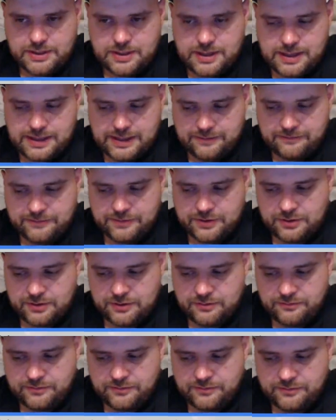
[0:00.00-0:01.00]
I got very,
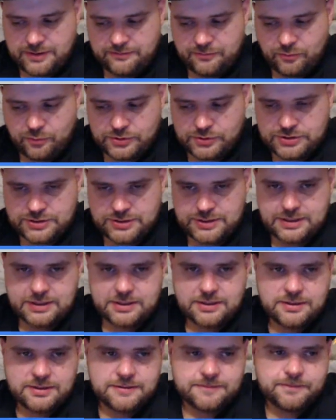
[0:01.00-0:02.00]
very fortunate,
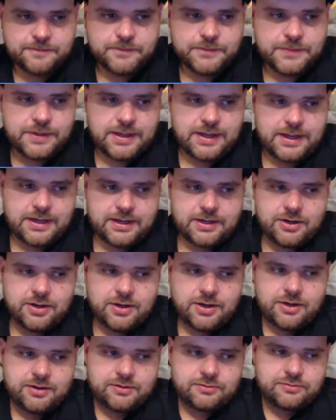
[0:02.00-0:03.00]
and
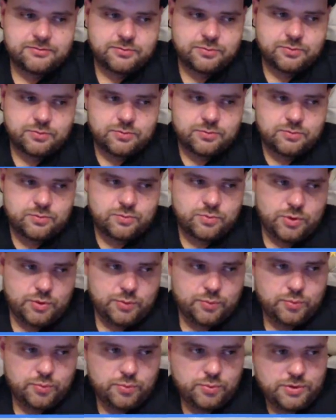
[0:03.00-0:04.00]

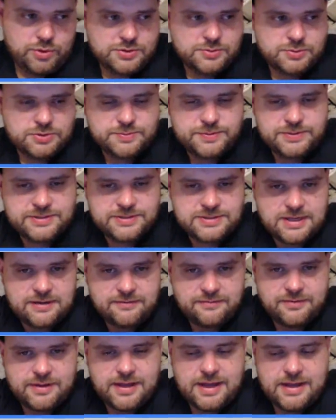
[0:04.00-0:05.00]
we're supposed to be set
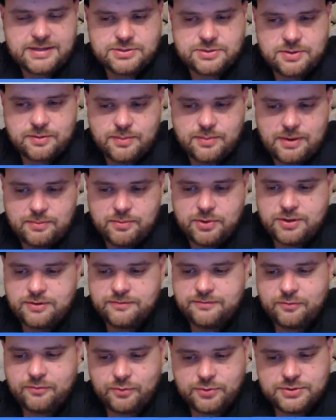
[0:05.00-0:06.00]
for that, so I'm looking
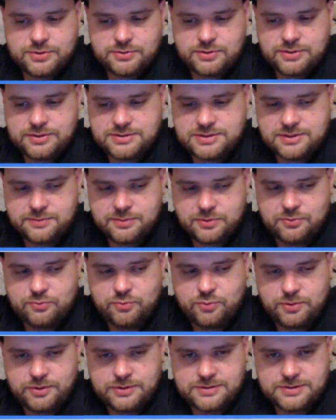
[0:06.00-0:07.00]
forward to it. It's going to be
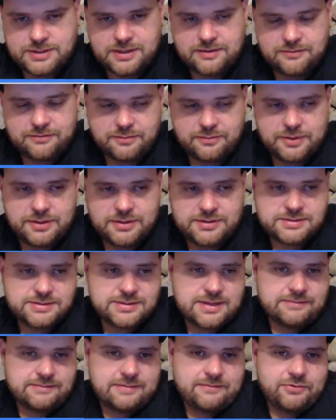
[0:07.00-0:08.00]
really exciting for me since
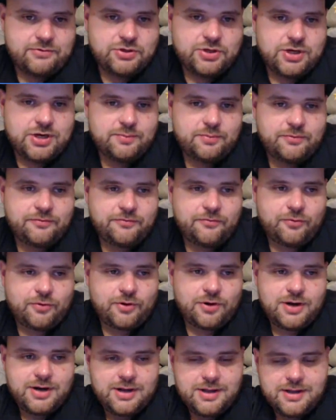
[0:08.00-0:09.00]
I've never done it
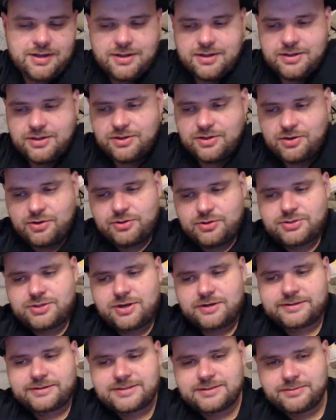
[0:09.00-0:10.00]
before. You talk
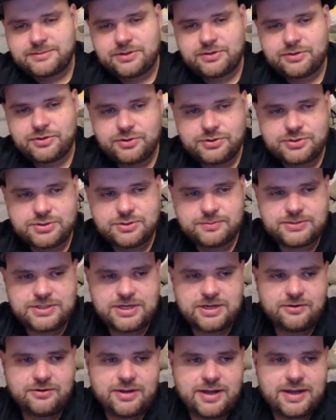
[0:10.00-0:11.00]
to some of the other YouTube
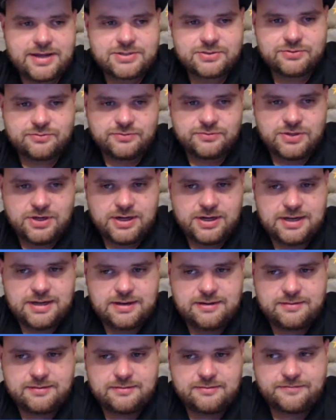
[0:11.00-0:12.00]
channel guys who've done it
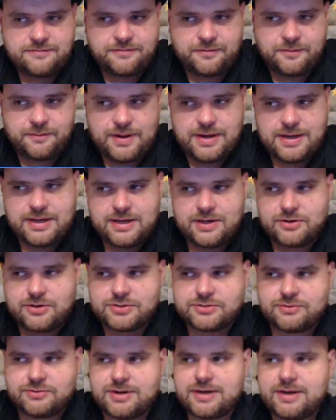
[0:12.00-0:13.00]
for many years
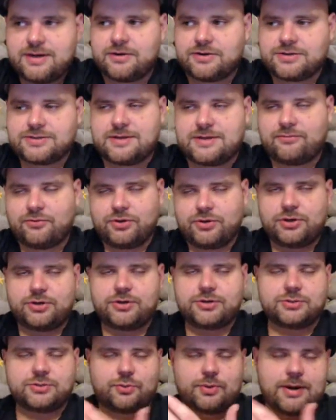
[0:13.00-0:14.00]
already, or several years
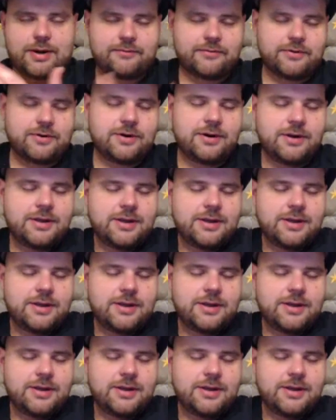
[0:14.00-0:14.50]
or whatever,